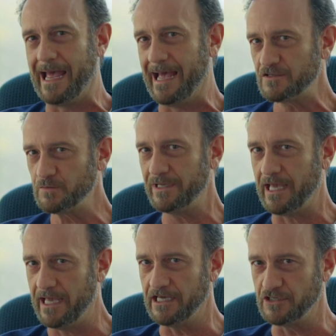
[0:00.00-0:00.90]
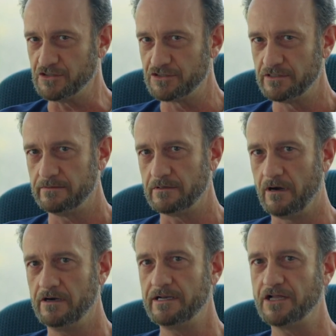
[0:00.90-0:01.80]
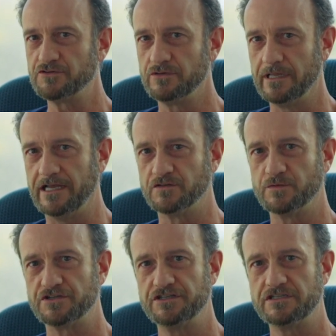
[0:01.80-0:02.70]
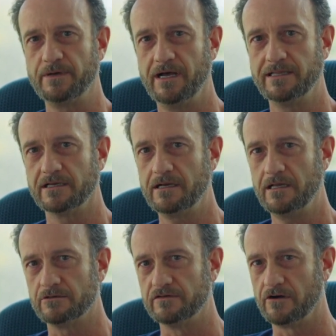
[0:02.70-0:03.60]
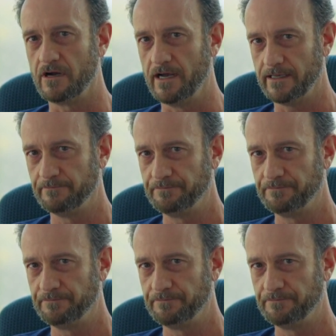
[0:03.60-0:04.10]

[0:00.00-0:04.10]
As we age, our natural lens, which sits behind the color of our eye,